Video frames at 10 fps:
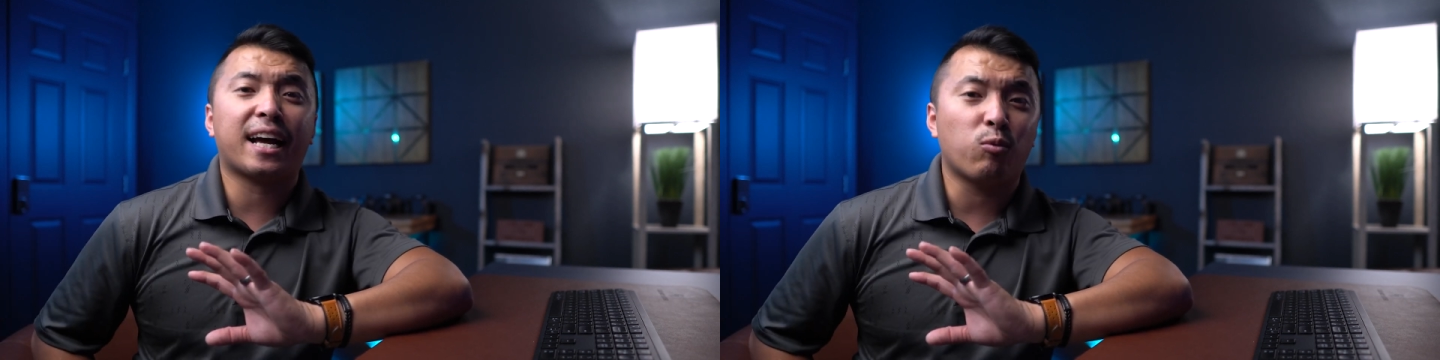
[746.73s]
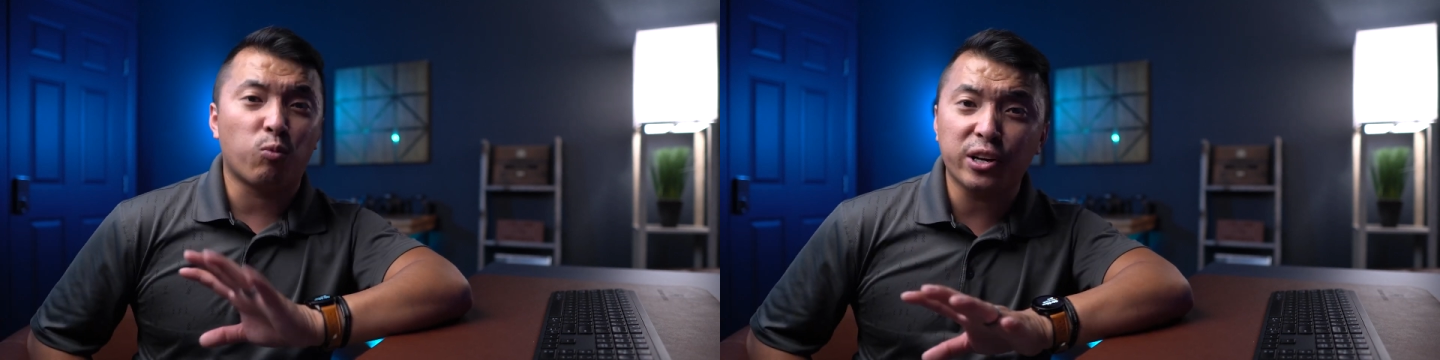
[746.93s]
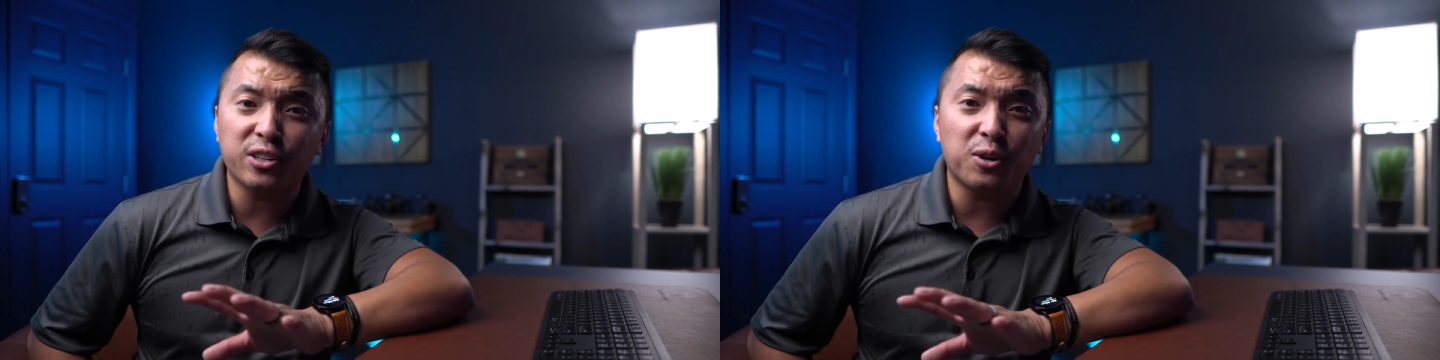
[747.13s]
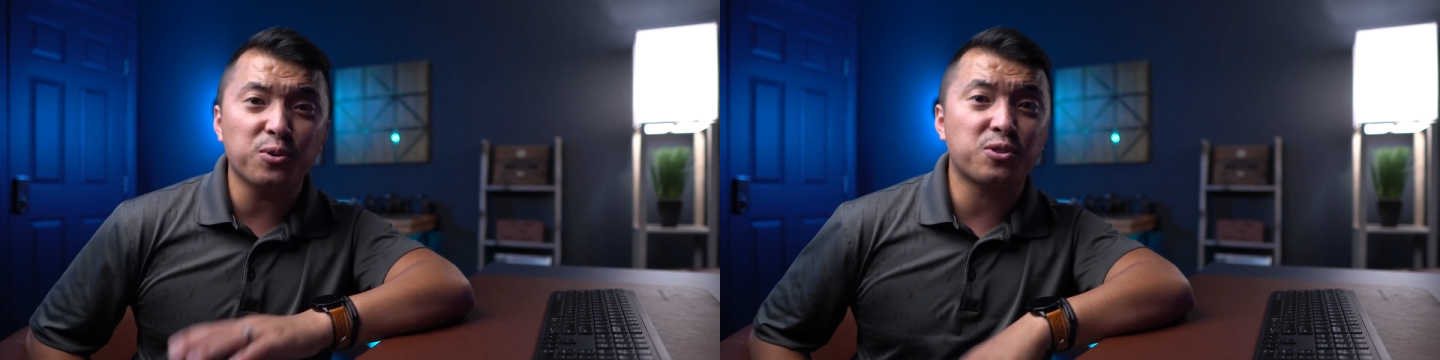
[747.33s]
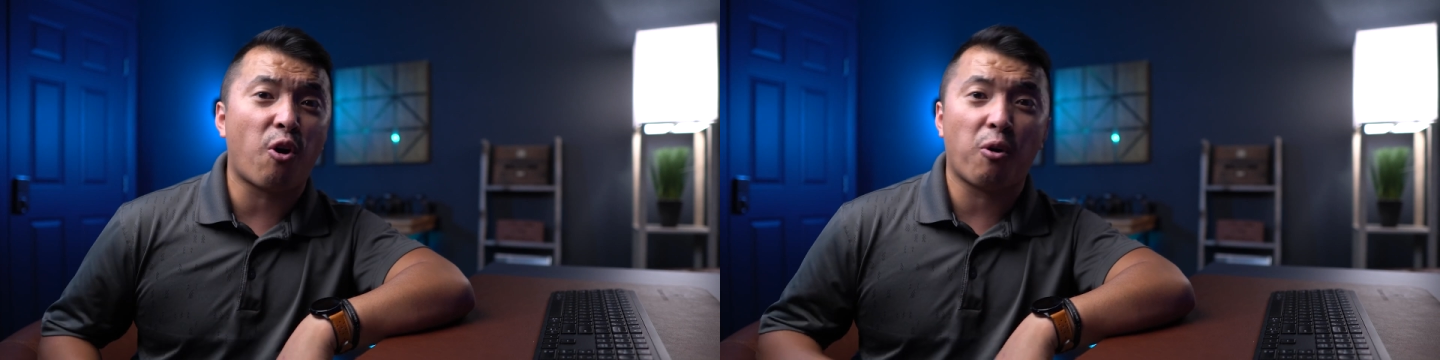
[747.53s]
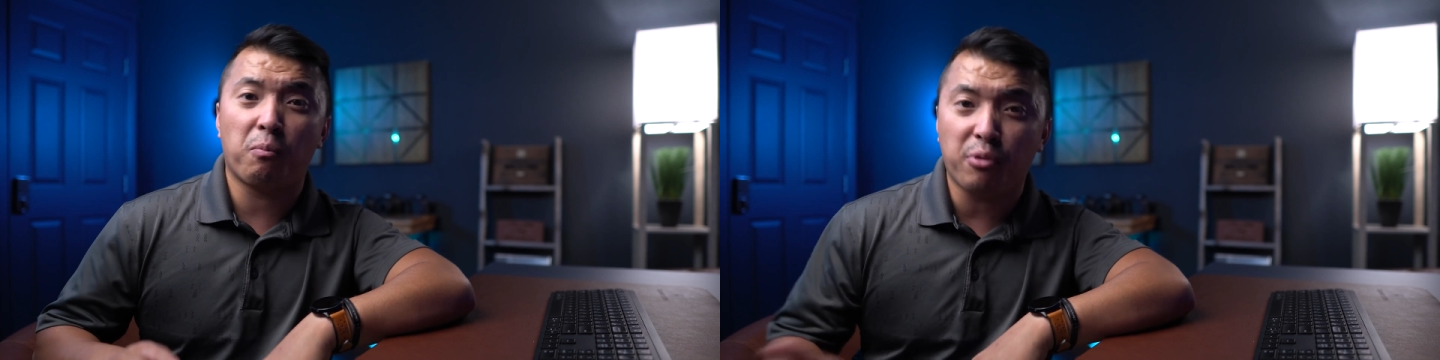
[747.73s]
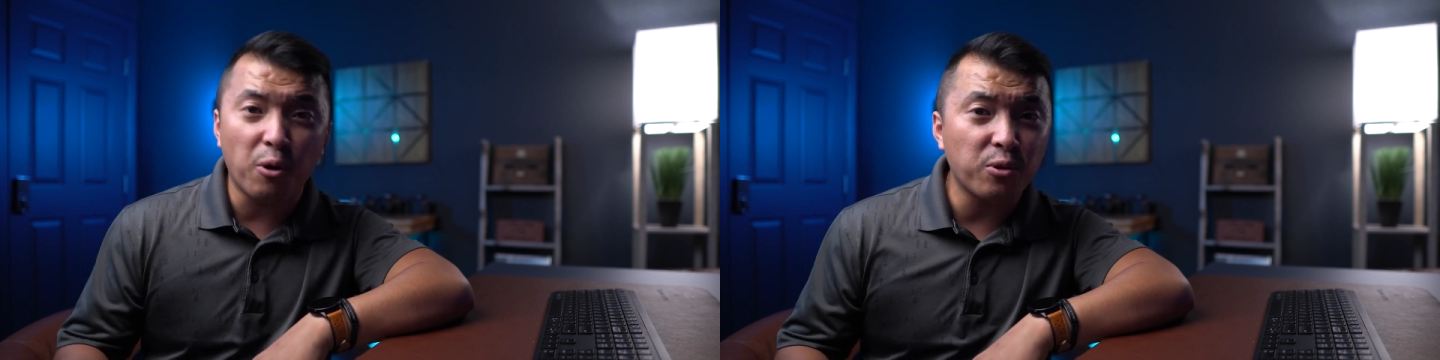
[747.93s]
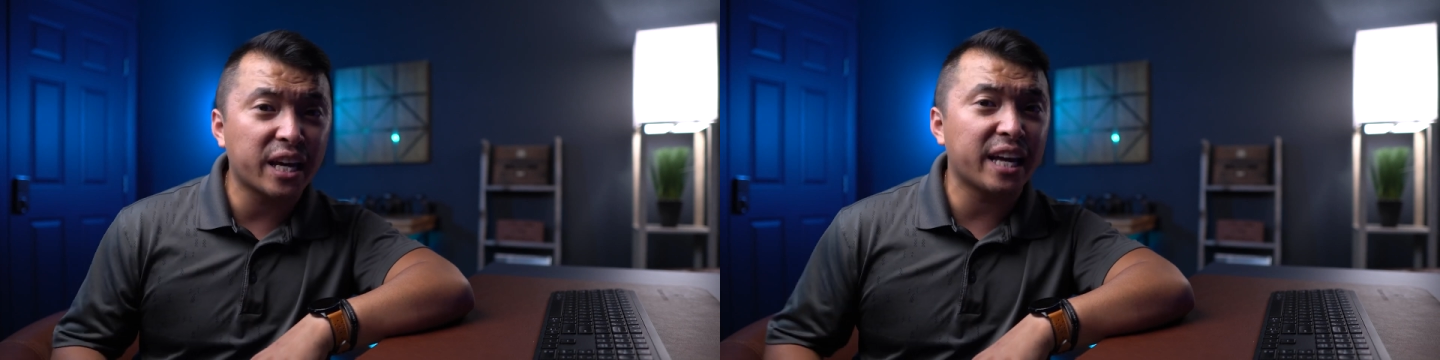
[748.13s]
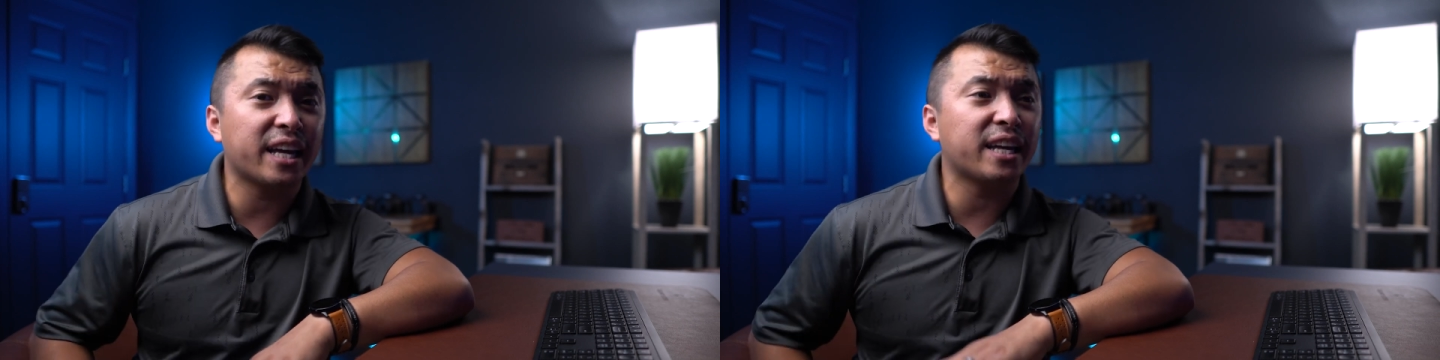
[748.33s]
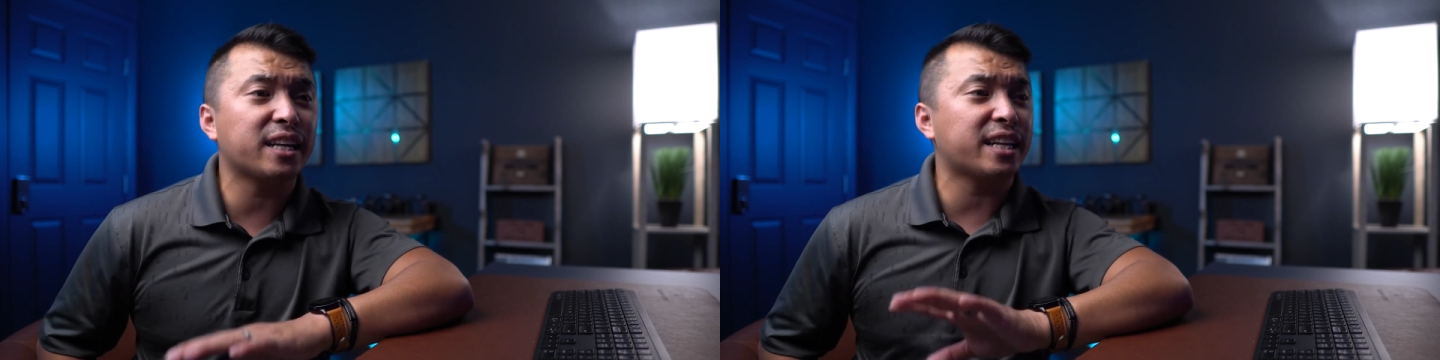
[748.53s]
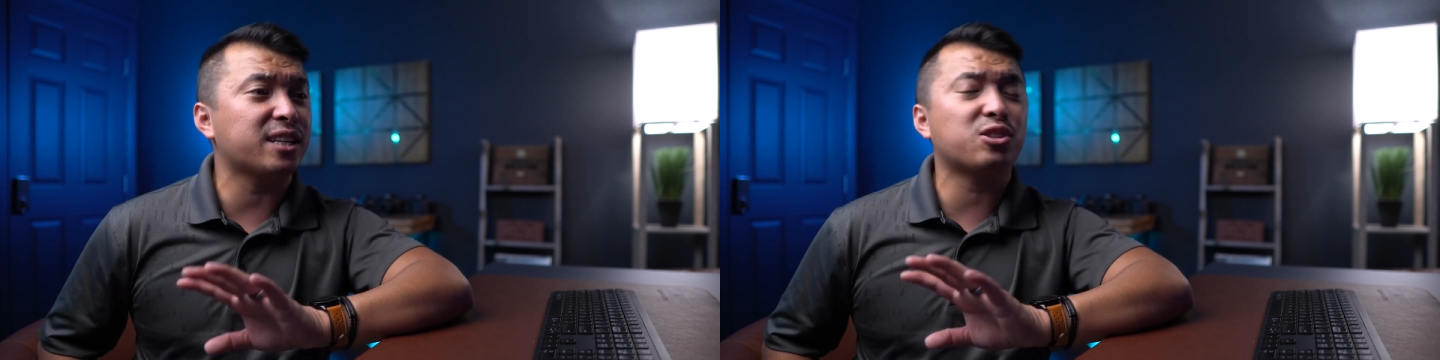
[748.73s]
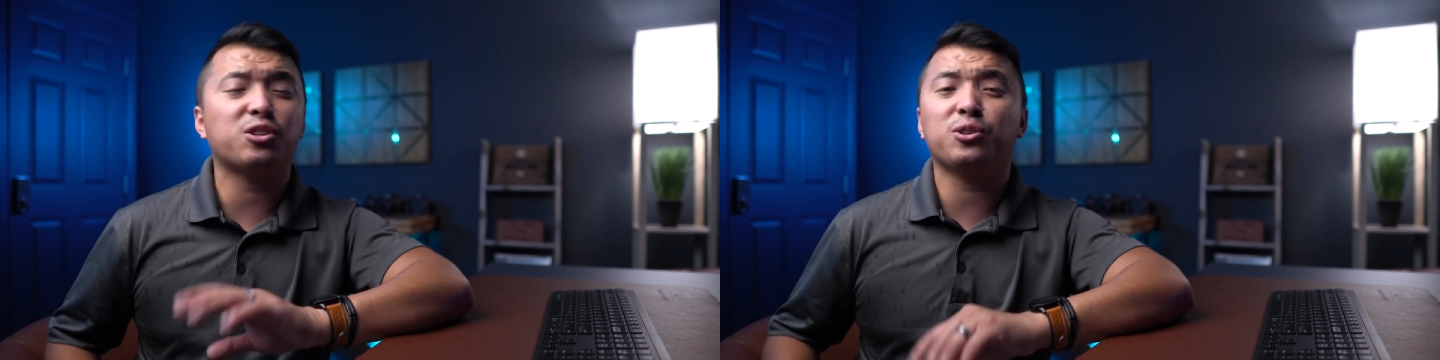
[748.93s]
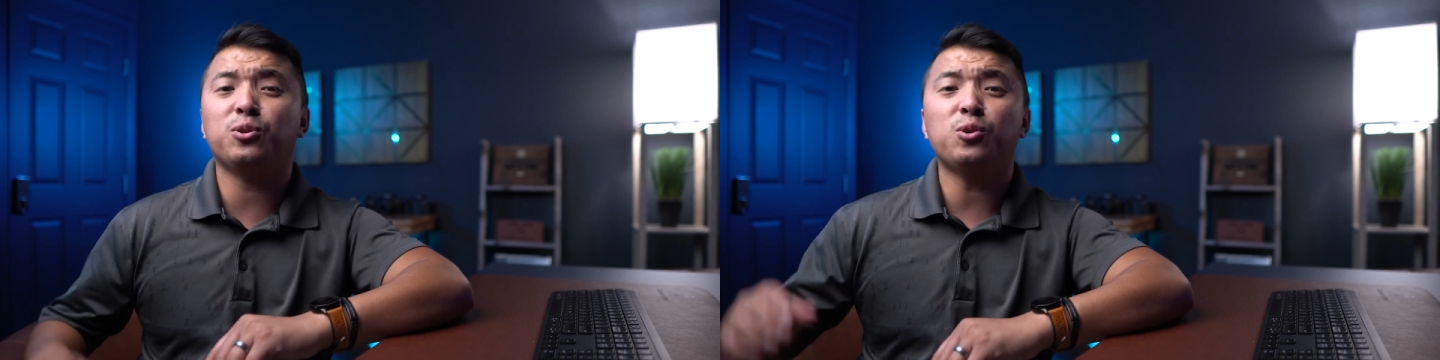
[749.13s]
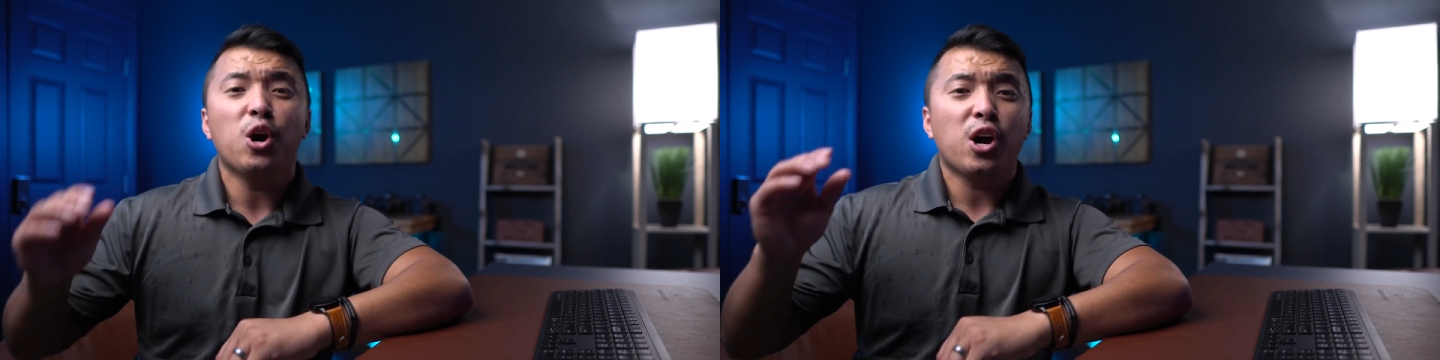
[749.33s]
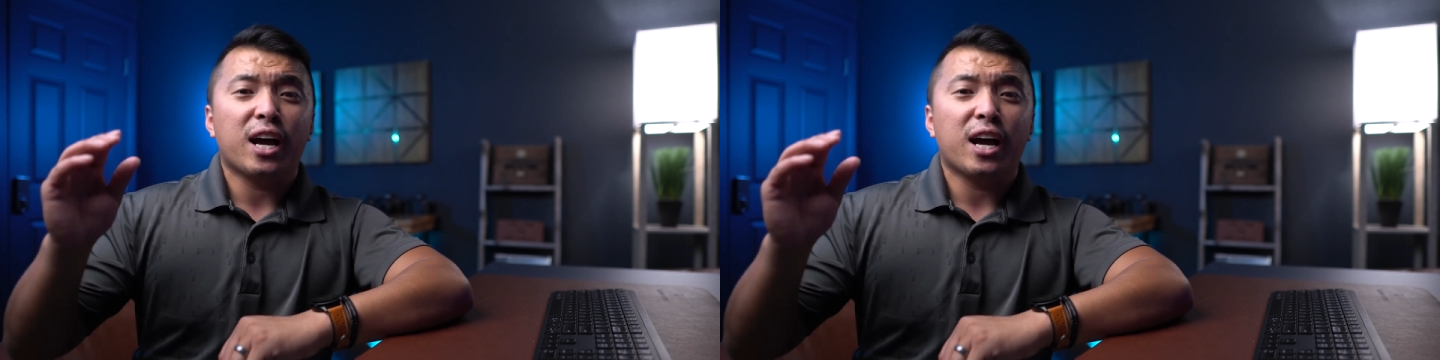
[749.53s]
windows are broken into,